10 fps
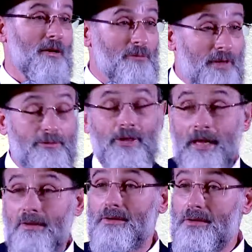But if you
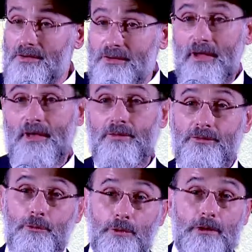have a desire, if
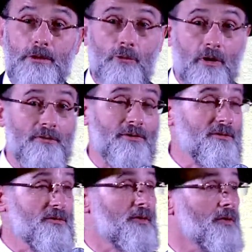you really want to
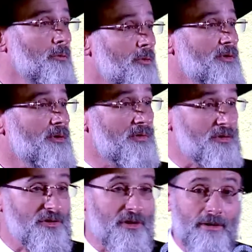fulfill the words of
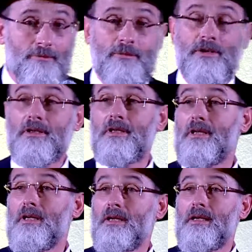Hashem,
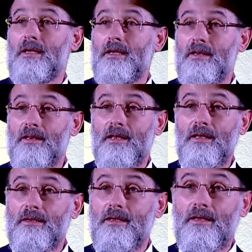
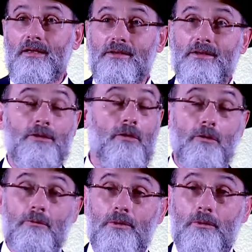then there's an
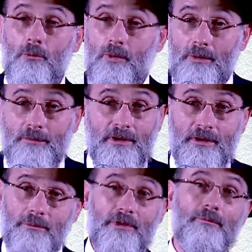overwhelming
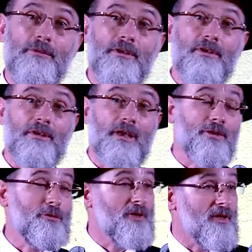commitment.
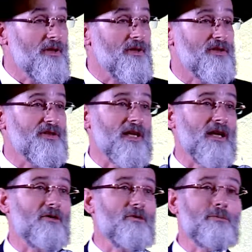And you hear the
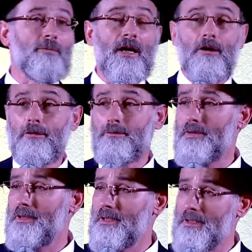sound
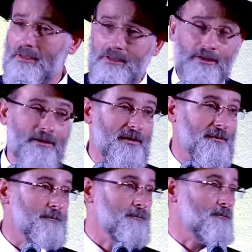powerfully and clearly,
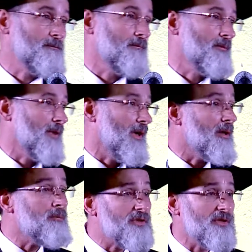
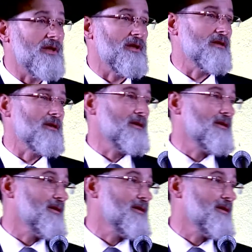unmistakably.